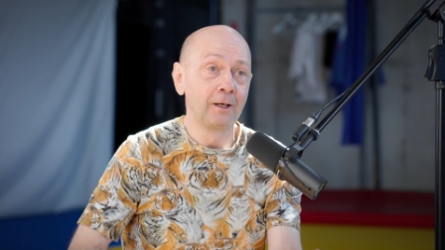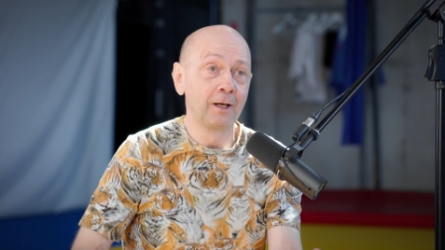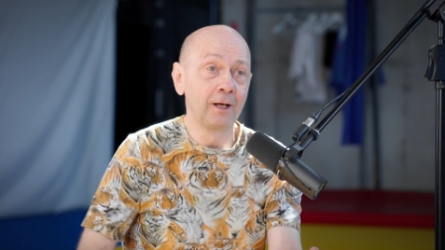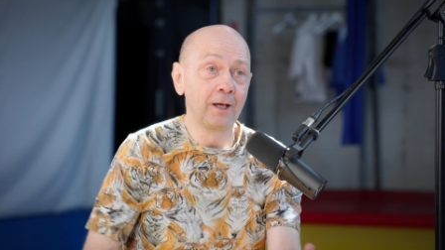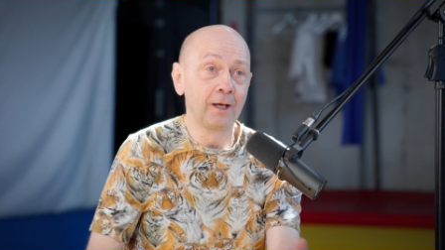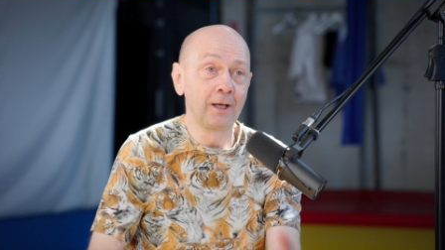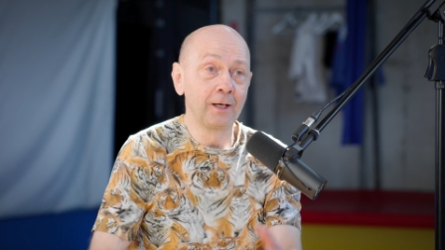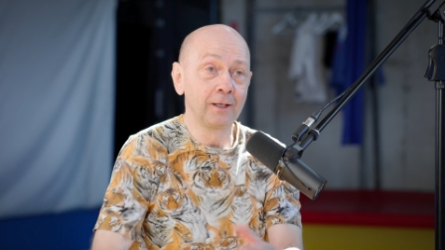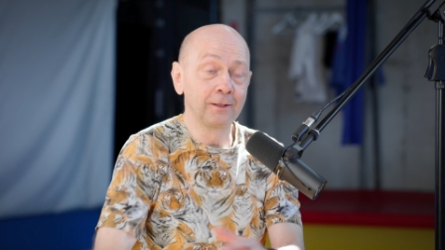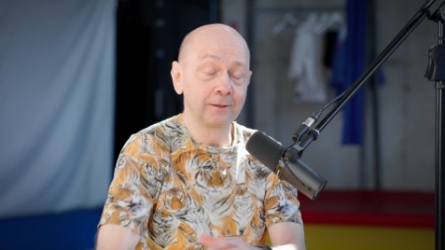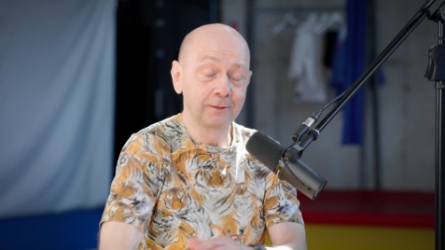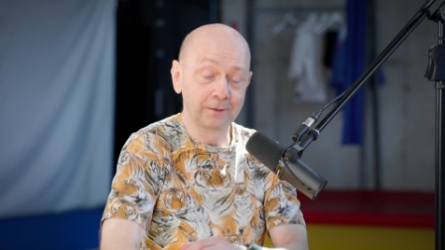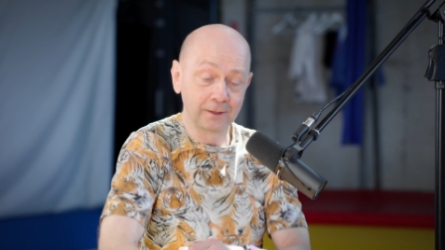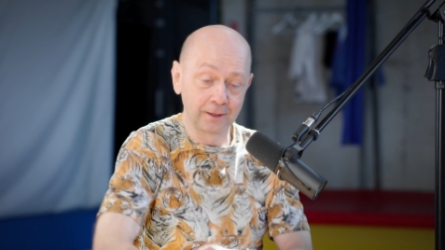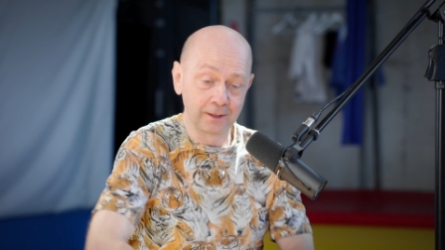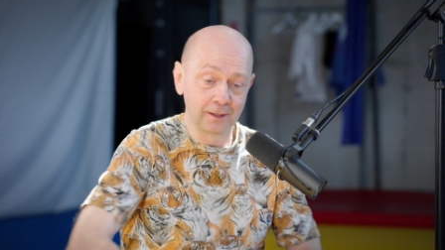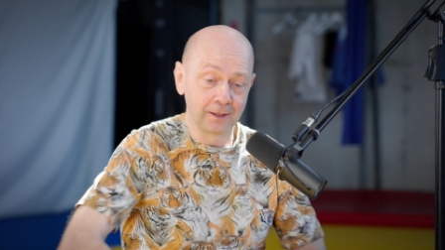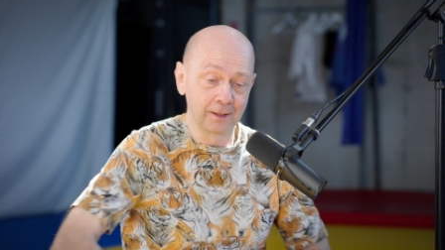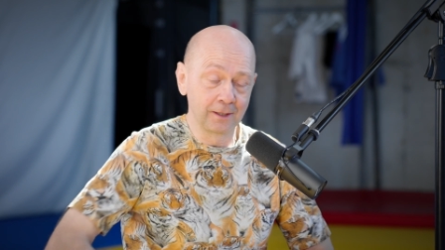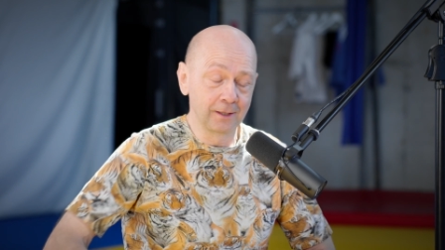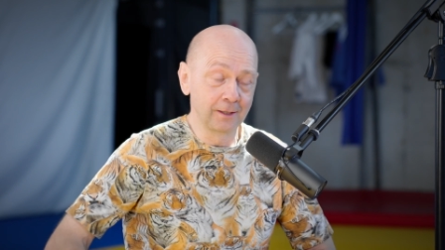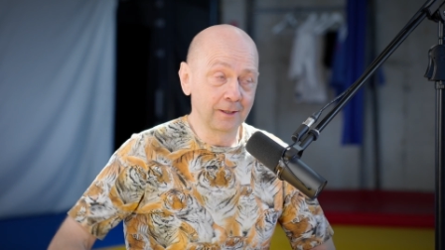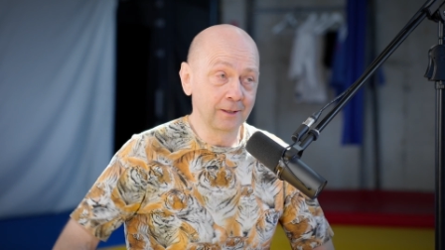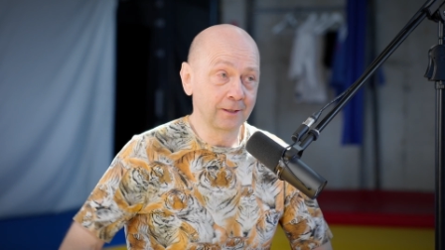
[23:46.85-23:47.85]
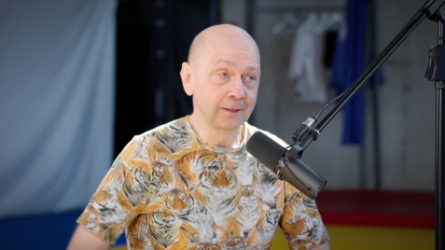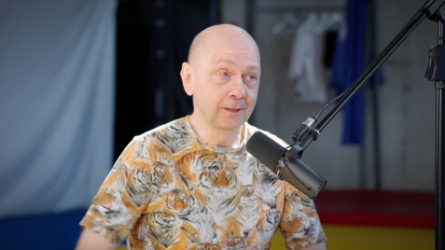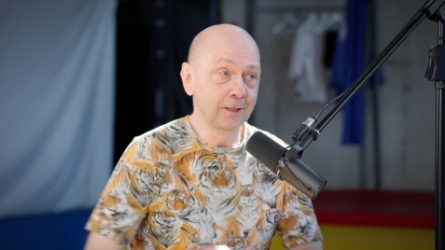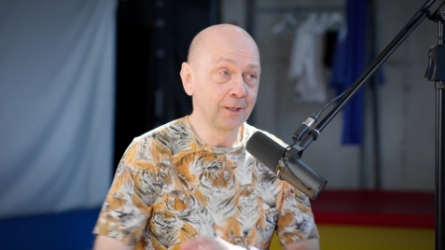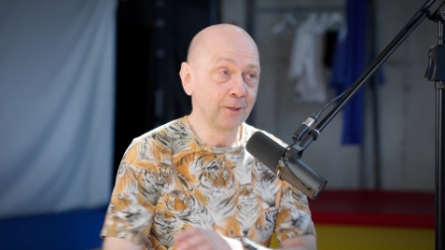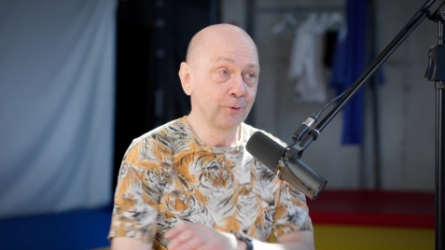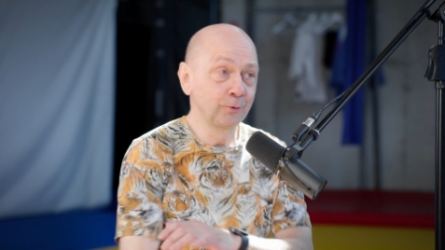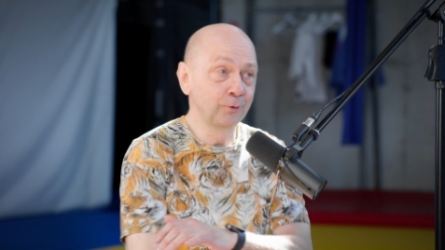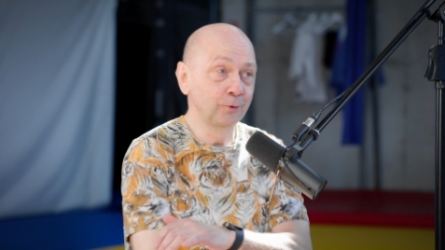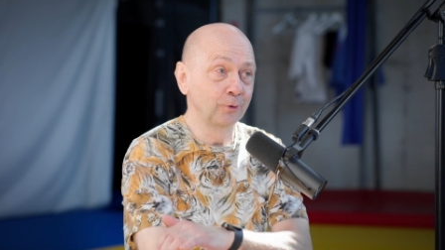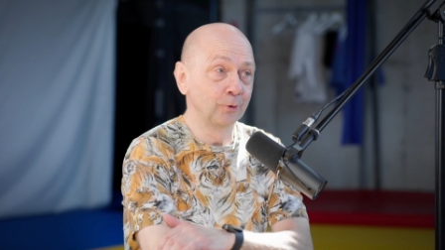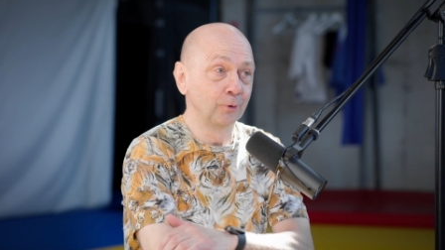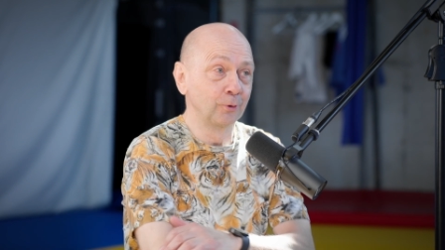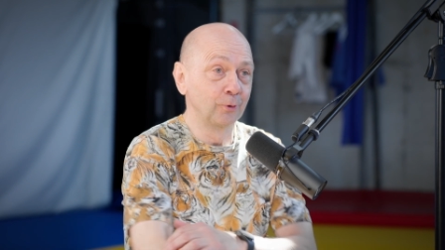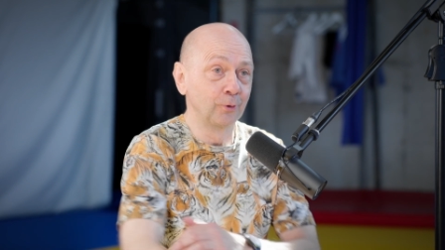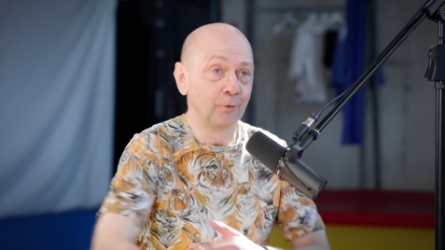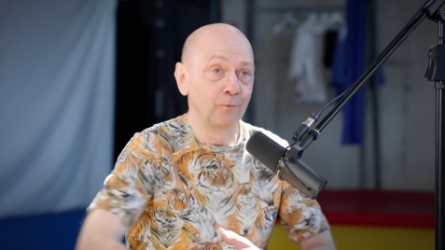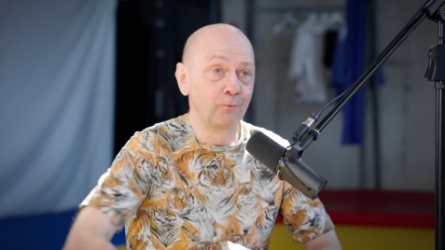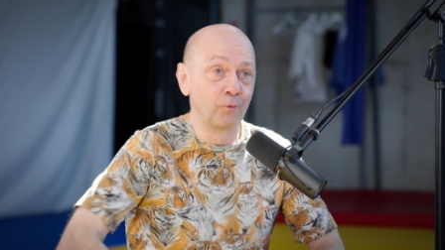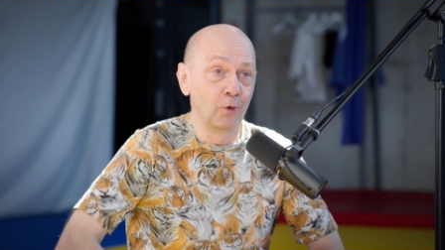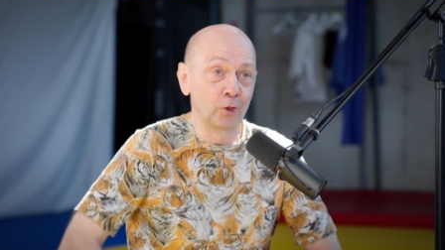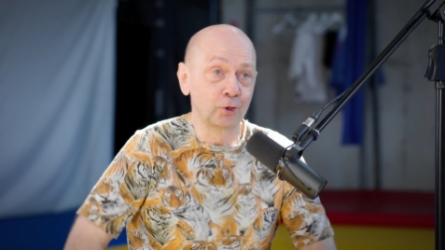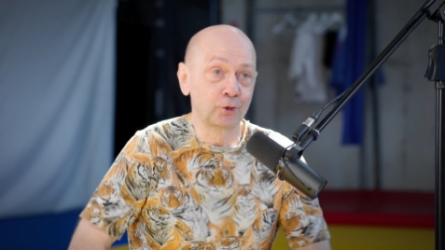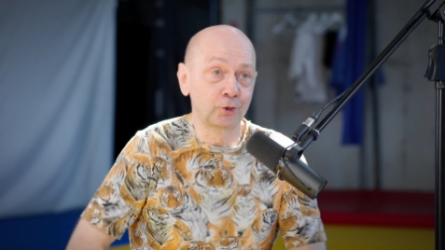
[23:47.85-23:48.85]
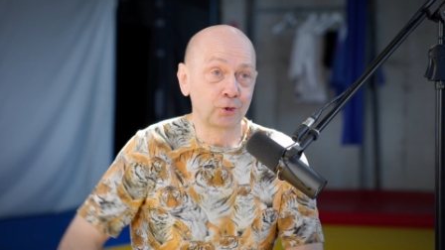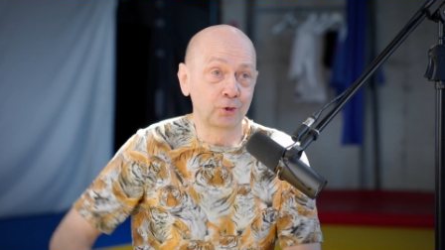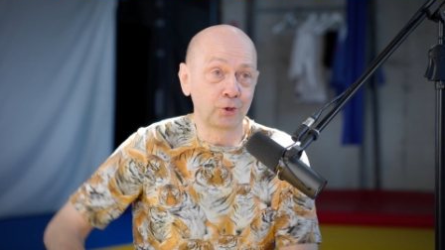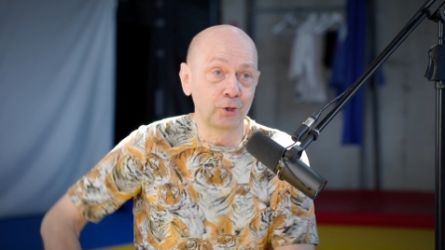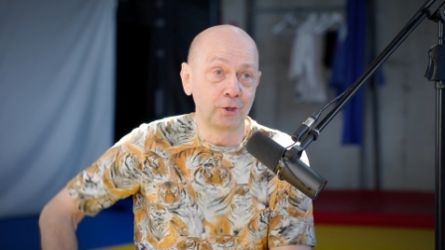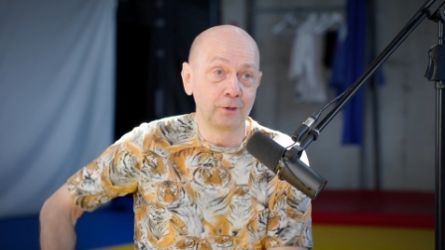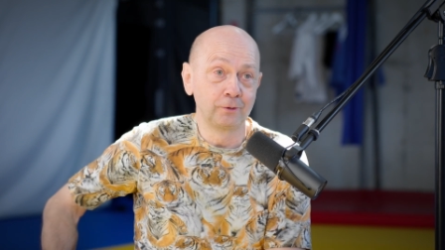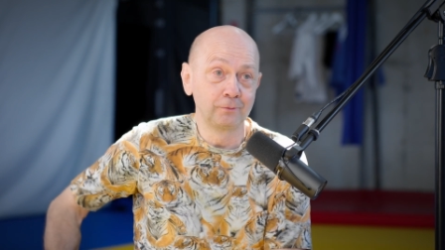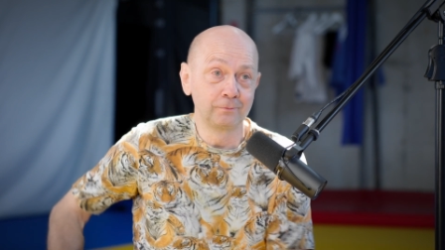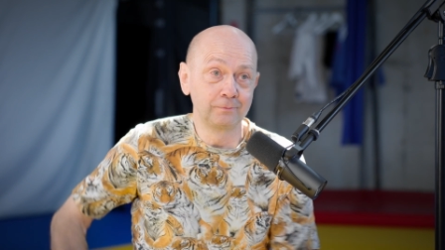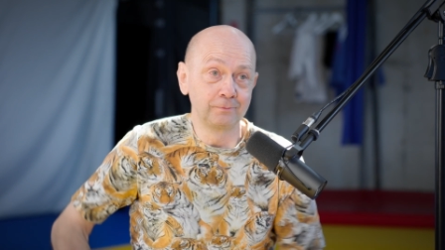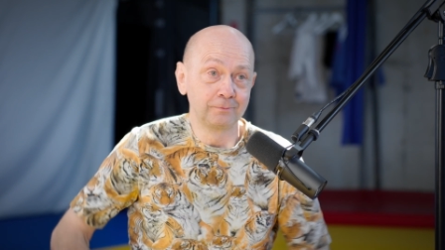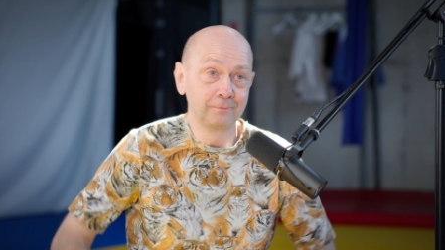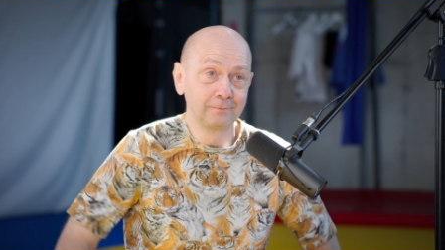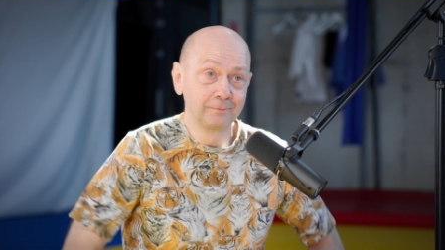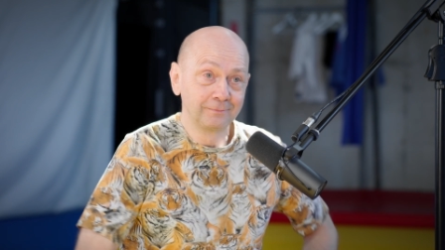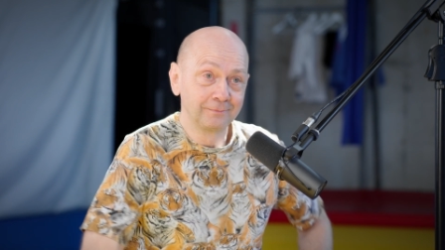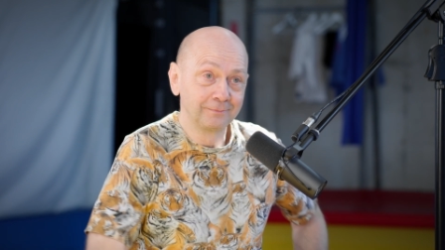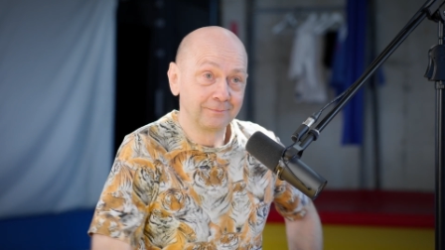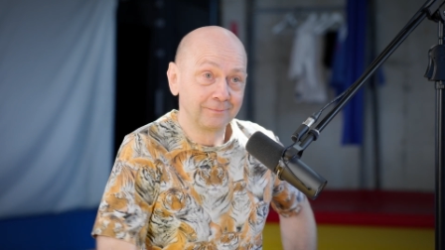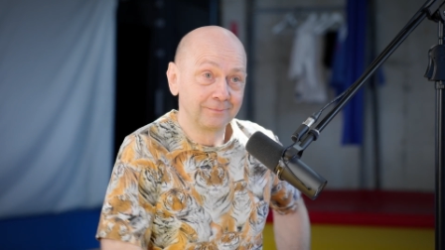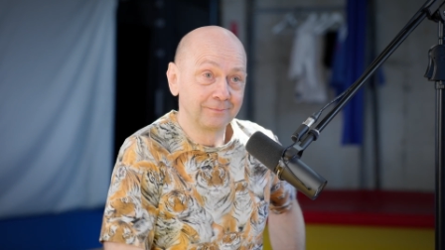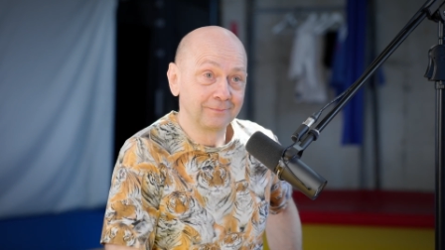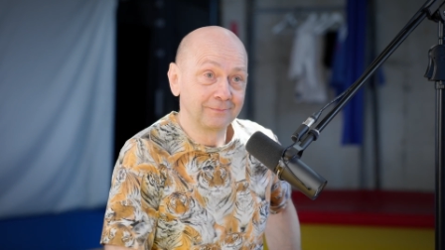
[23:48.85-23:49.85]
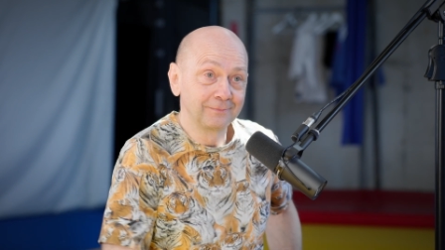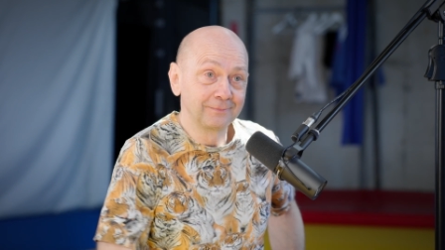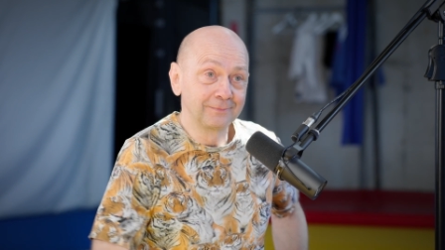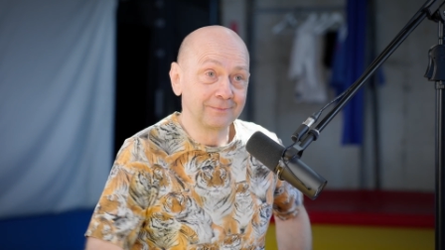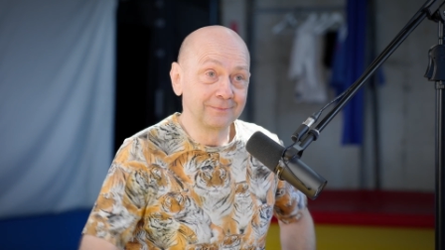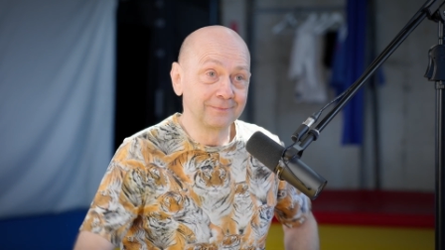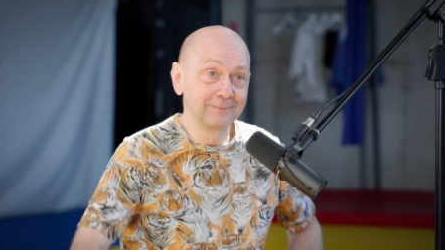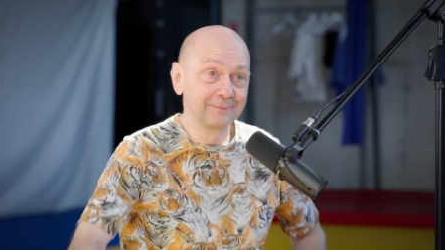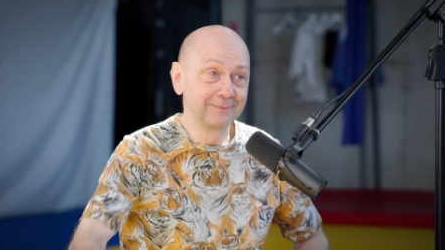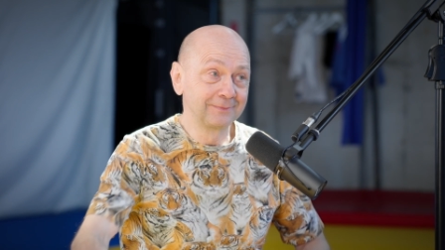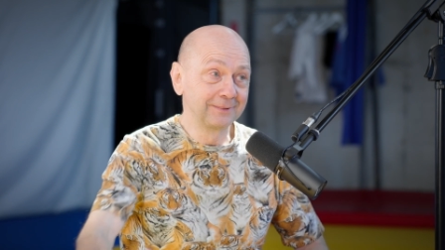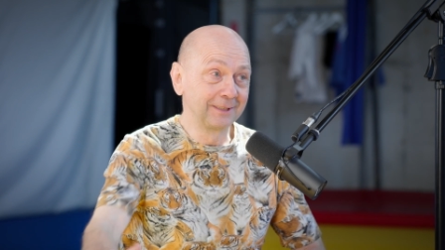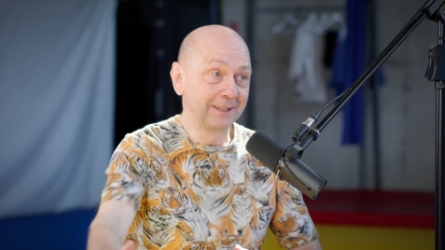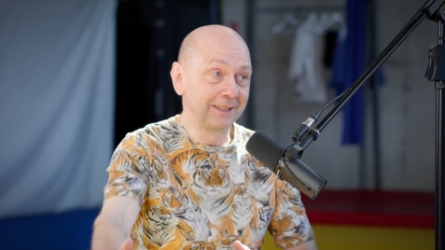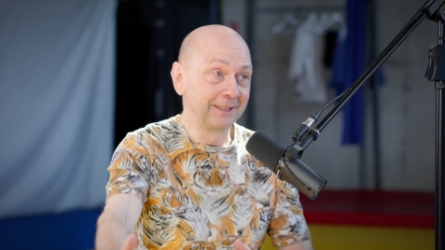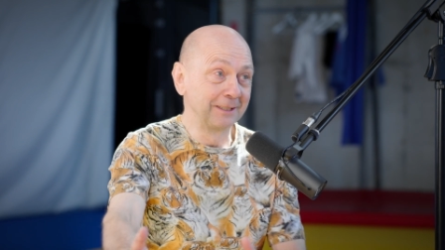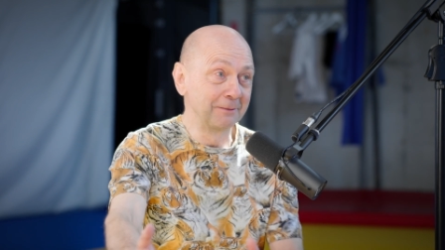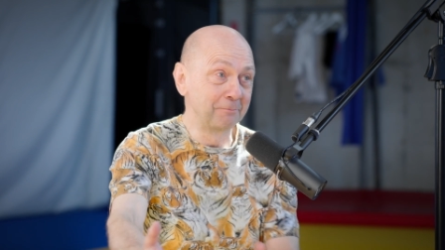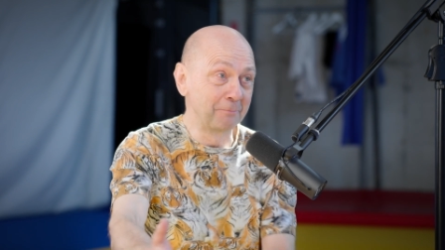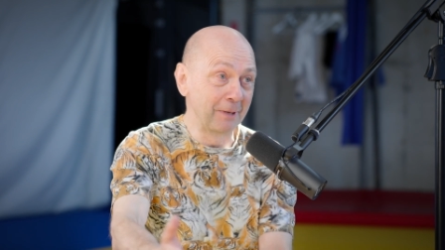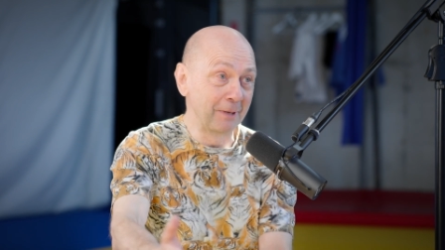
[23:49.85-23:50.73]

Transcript: and uh, go to wash in